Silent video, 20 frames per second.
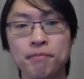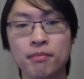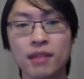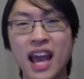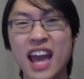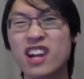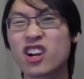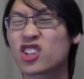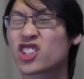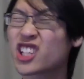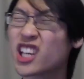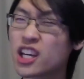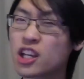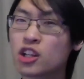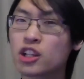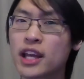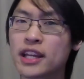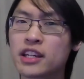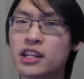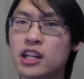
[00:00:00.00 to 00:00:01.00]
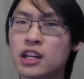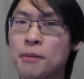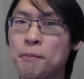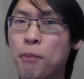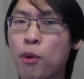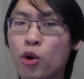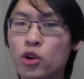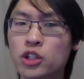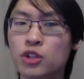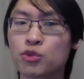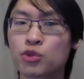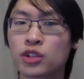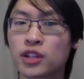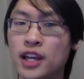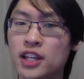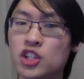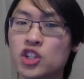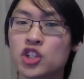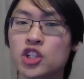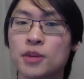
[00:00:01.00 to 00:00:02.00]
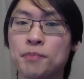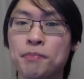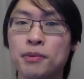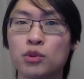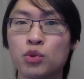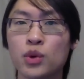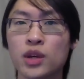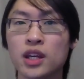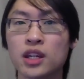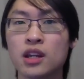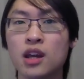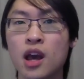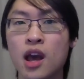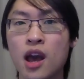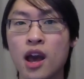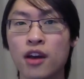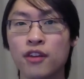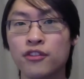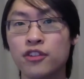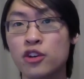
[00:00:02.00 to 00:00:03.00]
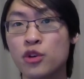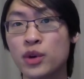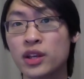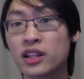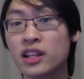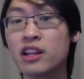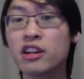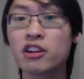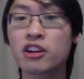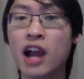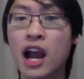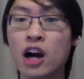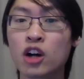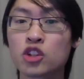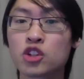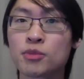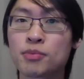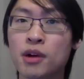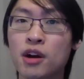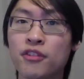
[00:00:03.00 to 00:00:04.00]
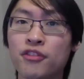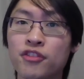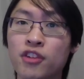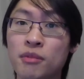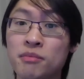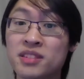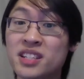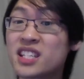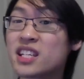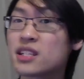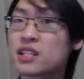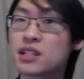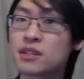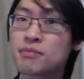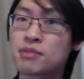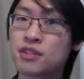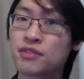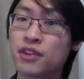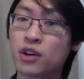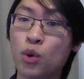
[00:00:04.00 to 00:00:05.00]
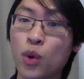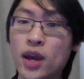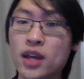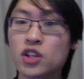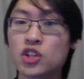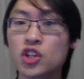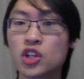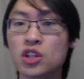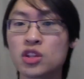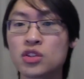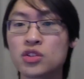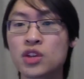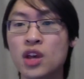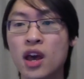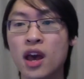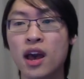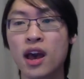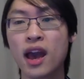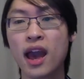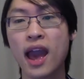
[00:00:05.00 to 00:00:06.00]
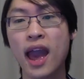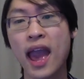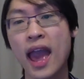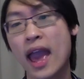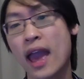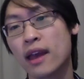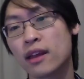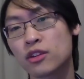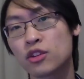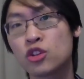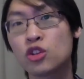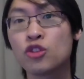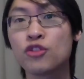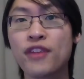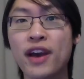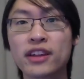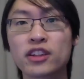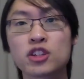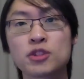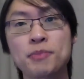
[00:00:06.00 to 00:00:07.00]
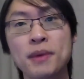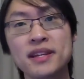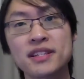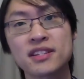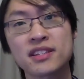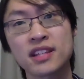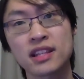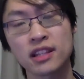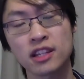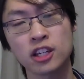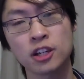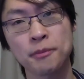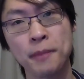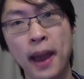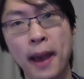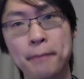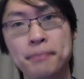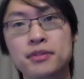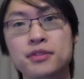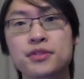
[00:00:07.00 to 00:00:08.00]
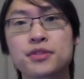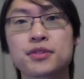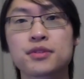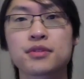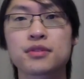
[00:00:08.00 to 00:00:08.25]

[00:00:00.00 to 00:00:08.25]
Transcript: and articulated an important relationship between viewing linear algebra from systems of equations to vector spaces and linear maps.